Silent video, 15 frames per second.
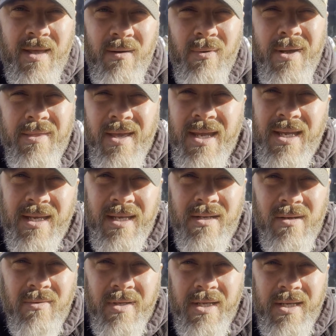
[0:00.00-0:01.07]
and that way they can
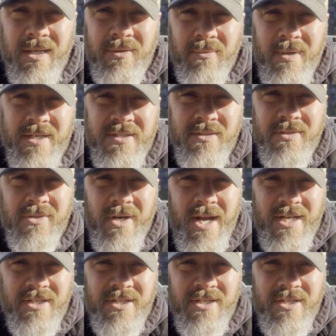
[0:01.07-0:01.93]
get on it, get the rest of the